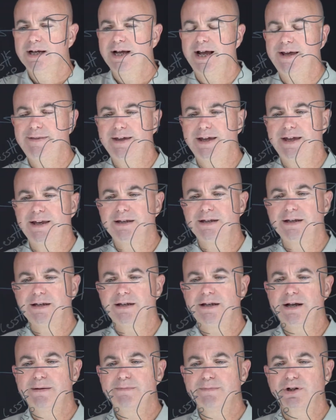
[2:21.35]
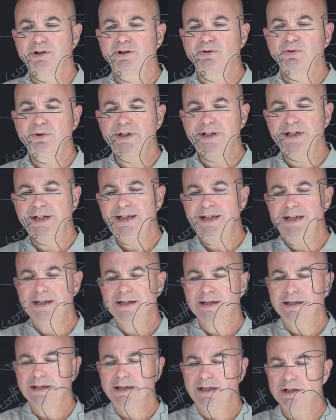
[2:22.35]
And then number three,
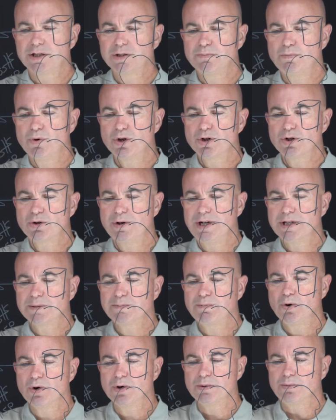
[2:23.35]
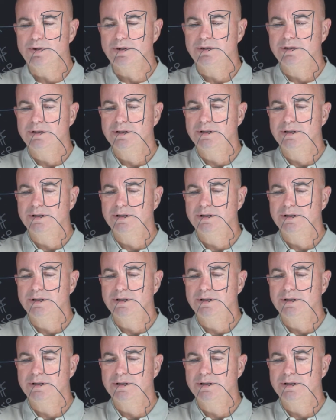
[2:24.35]
it's more transportable.